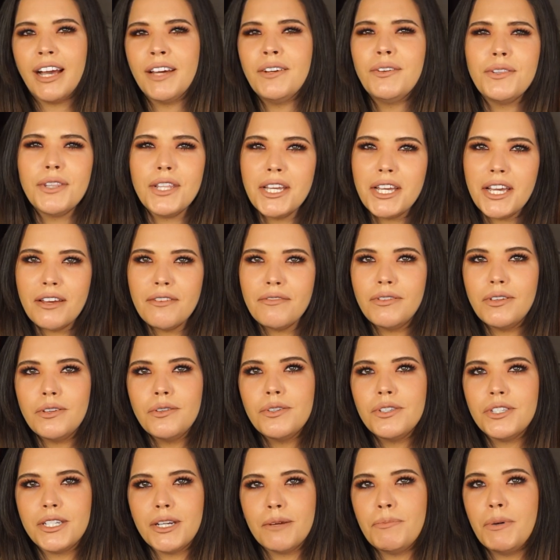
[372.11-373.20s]
I don't think I've
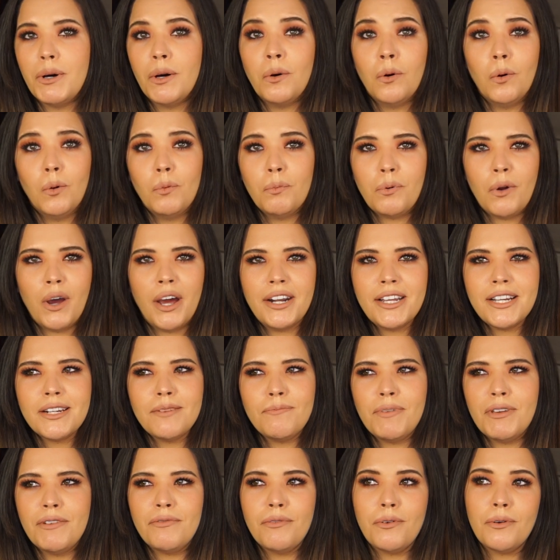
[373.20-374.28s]
used up a whole
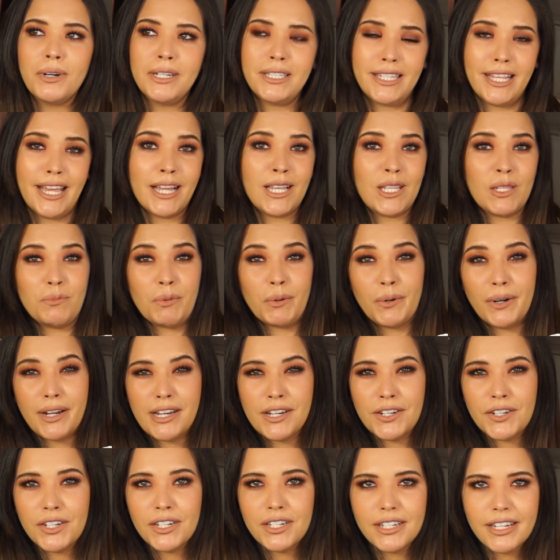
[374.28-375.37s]
product before its
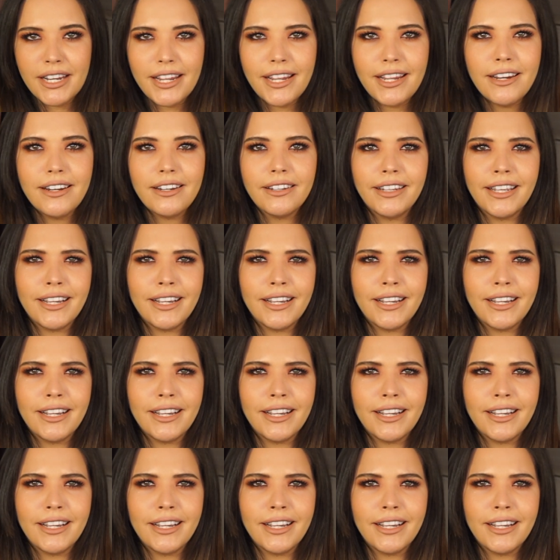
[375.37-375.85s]
expiration date.